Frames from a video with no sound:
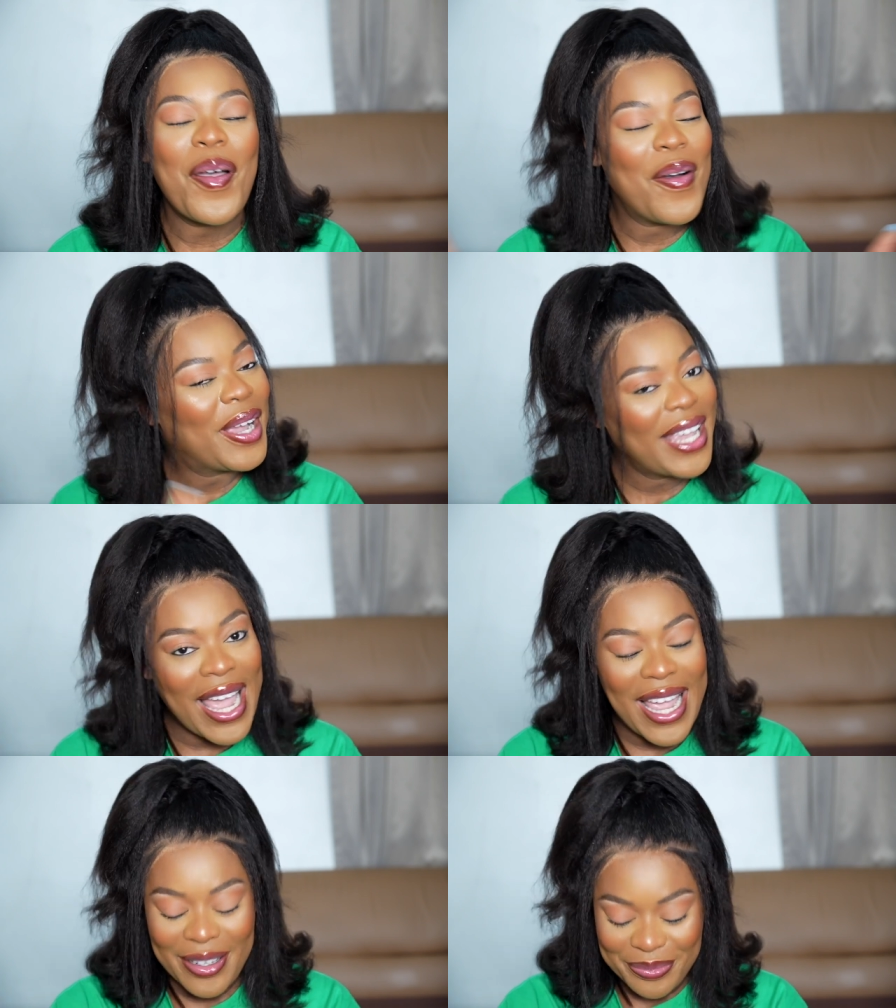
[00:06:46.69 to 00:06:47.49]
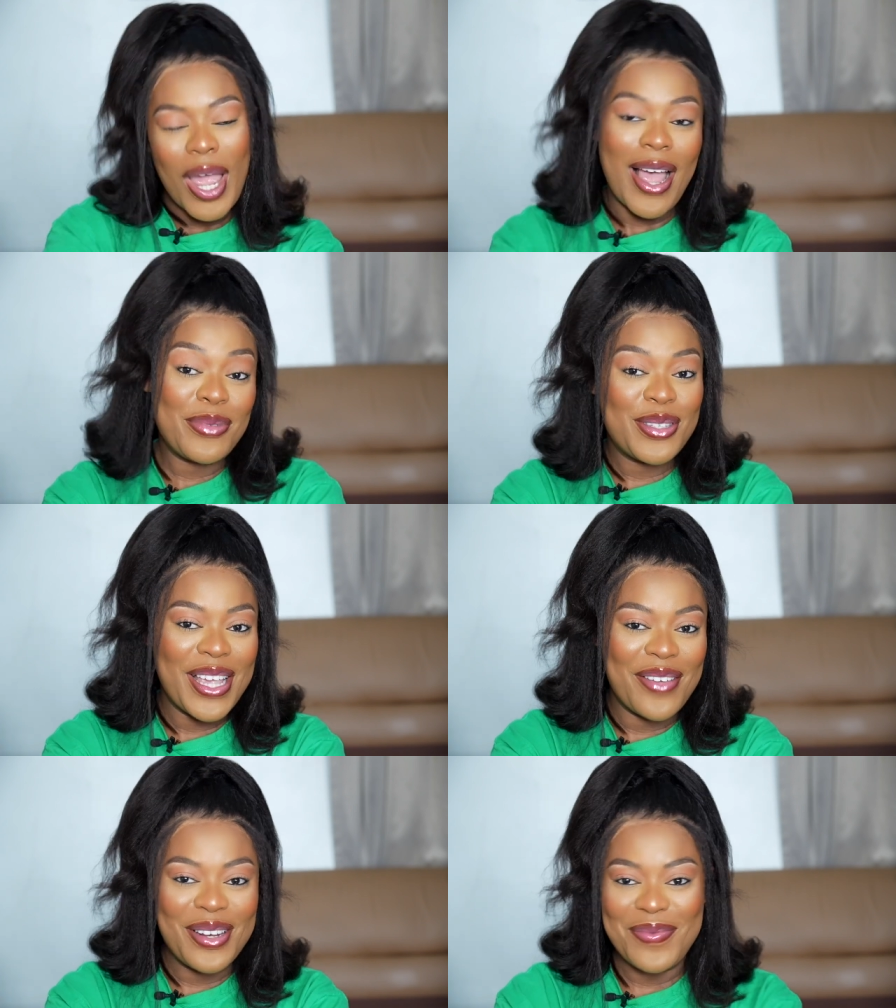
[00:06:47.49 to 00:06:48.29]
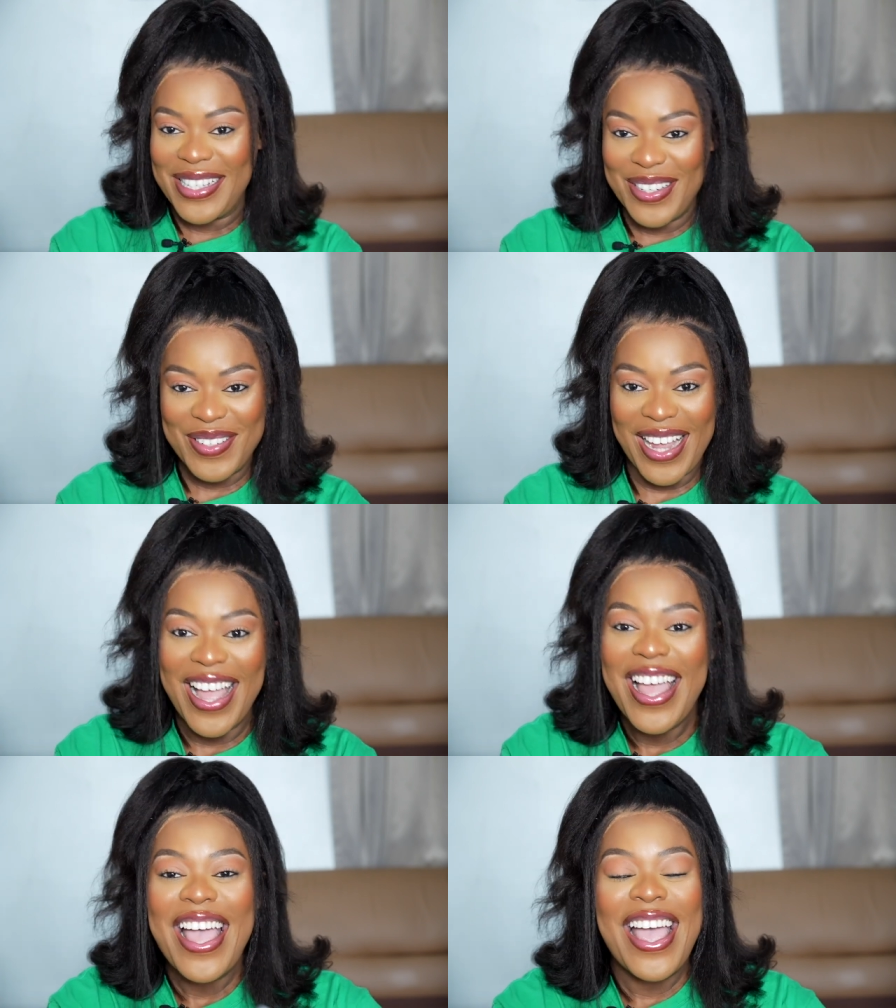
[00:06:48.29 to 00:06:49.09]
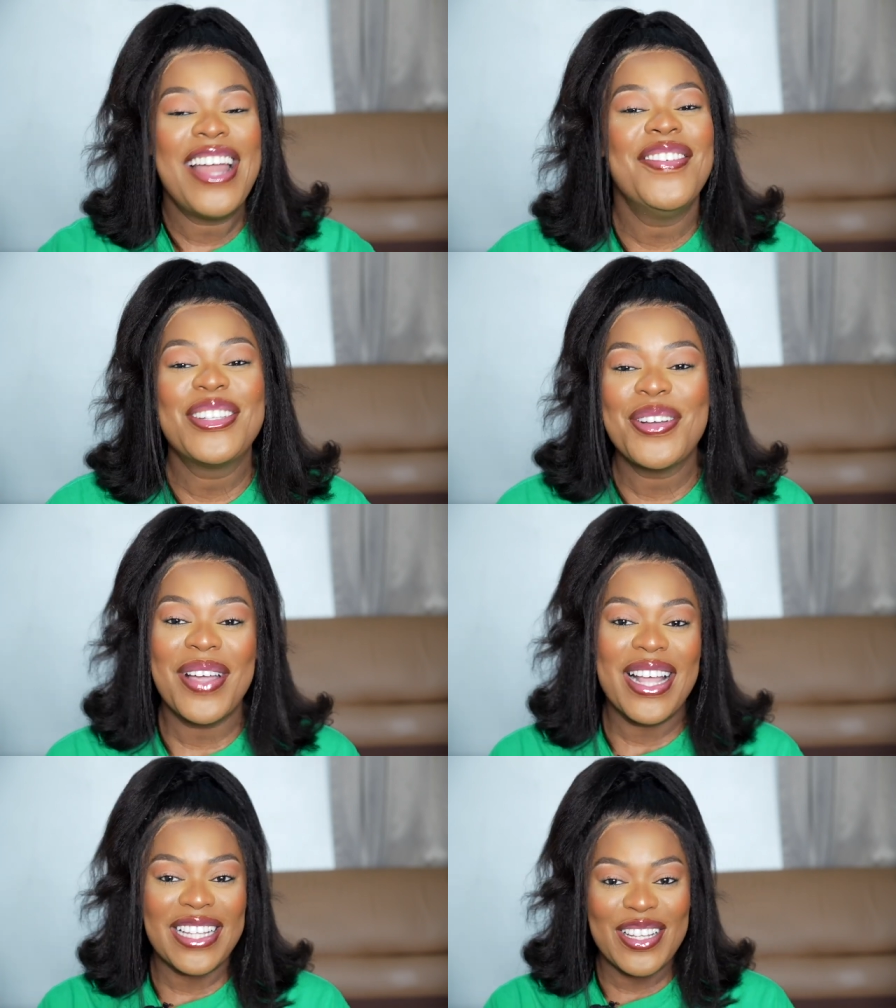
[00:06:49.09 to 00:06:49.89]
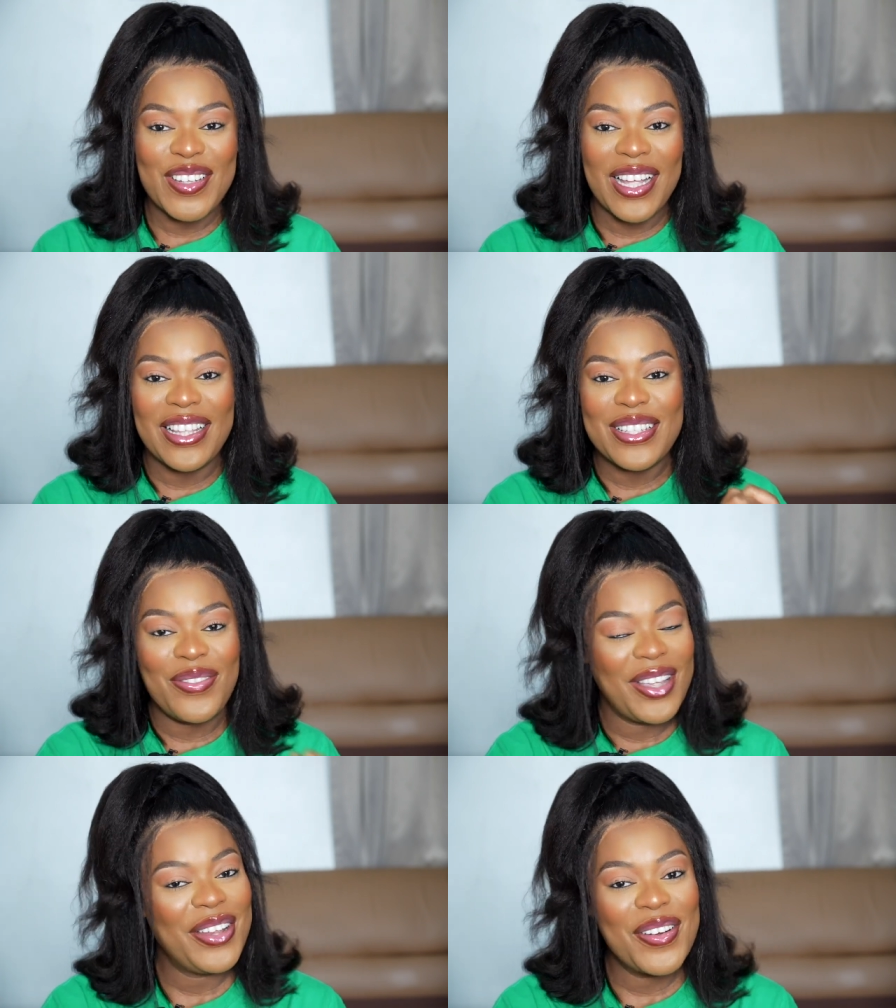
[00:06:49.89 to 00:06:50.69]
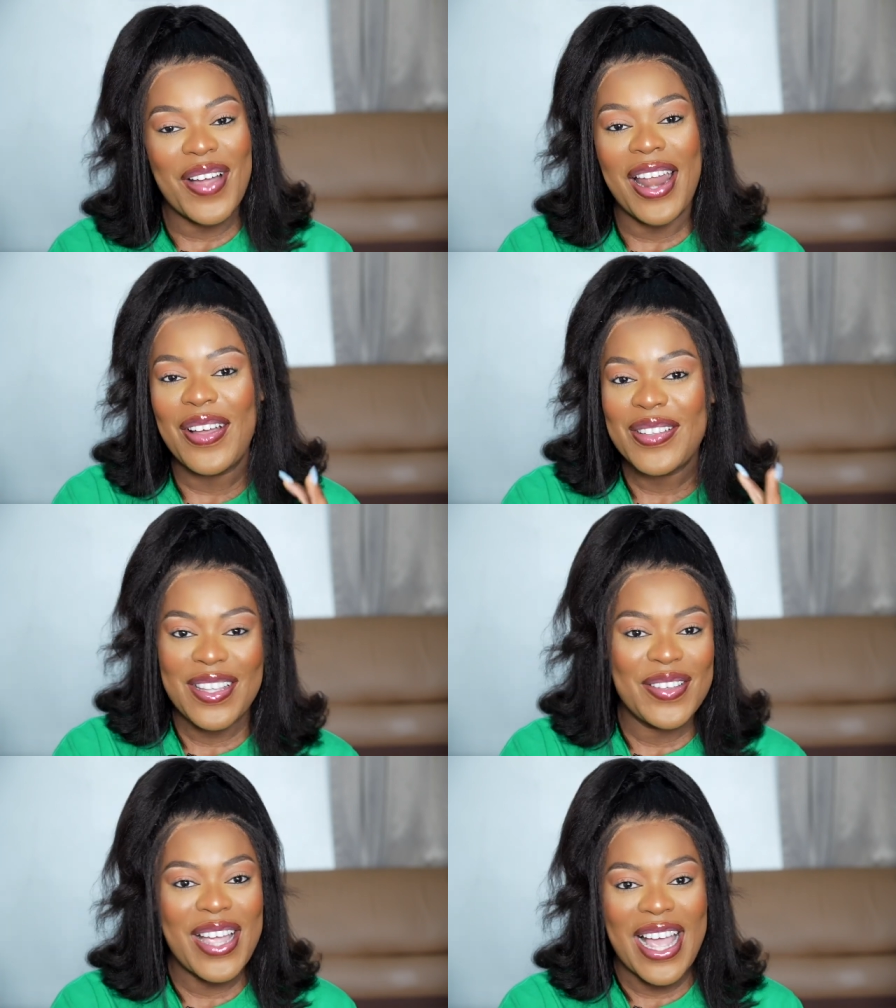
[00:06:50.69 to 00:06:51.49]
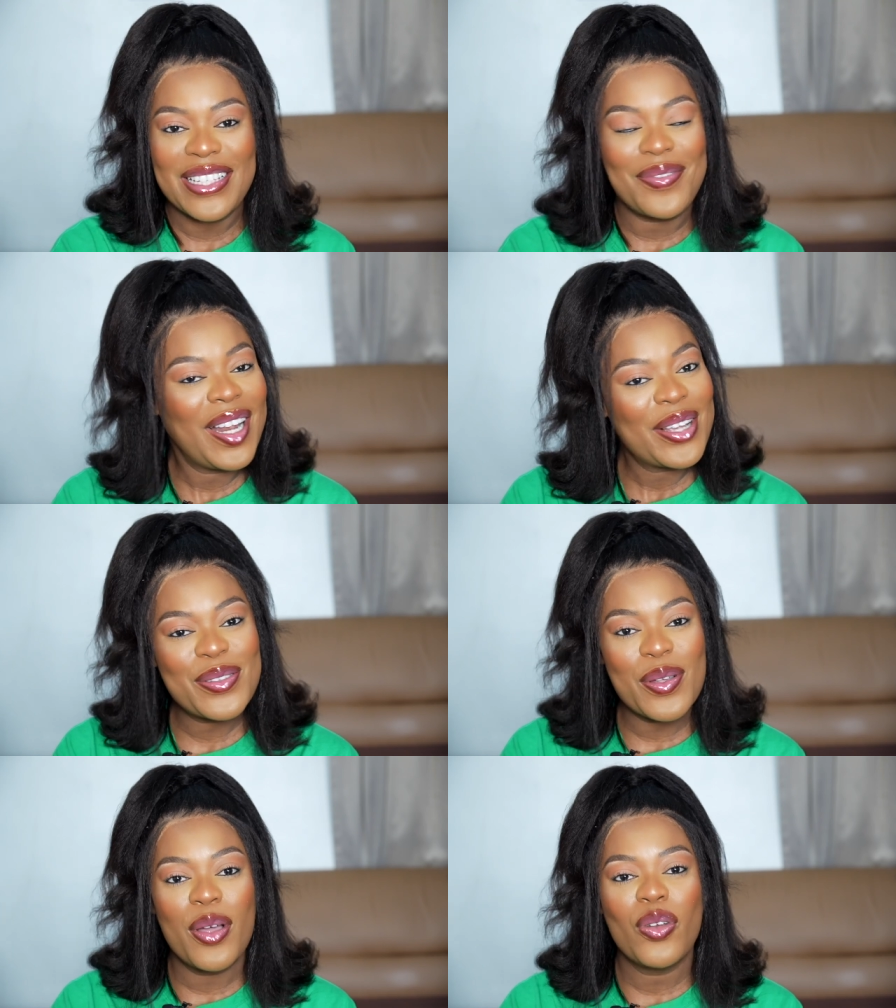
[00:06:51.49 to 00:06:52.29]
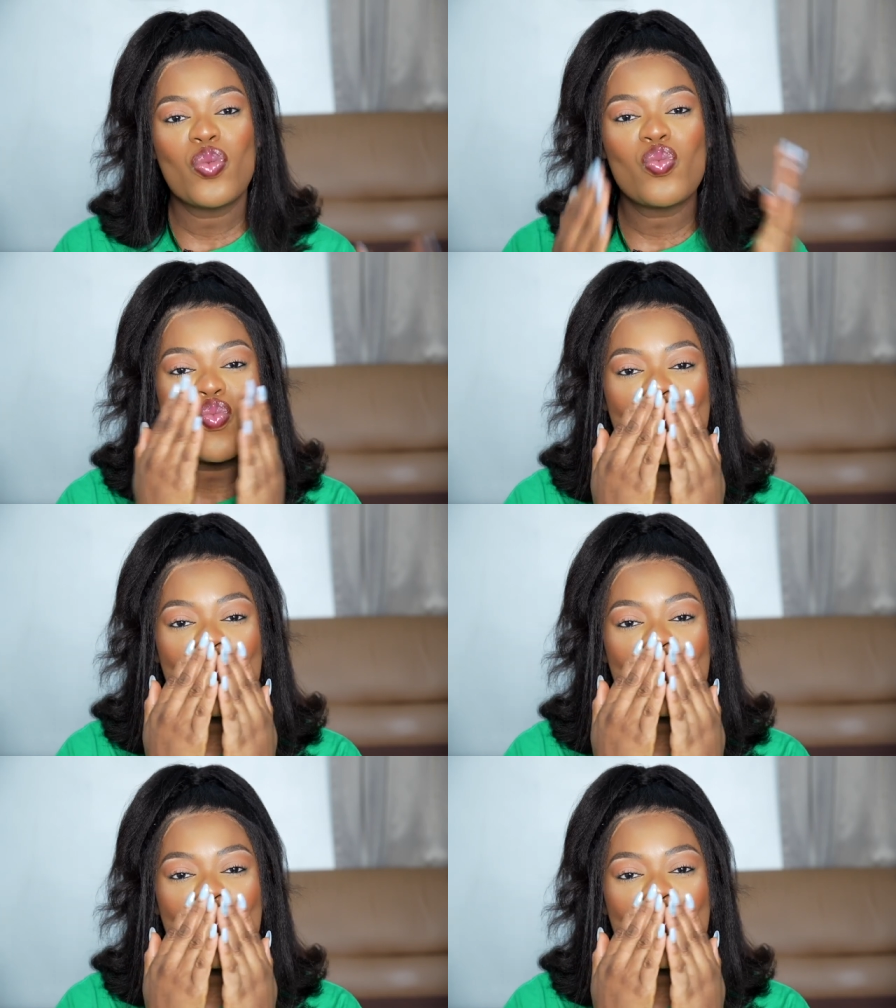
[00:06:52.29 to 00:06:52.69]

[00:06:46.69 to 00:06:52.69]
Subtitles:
Okay, I'm still here feeling myself shy. Anyways, hope you guys enjoyed this video and I'll see you guys in my next one.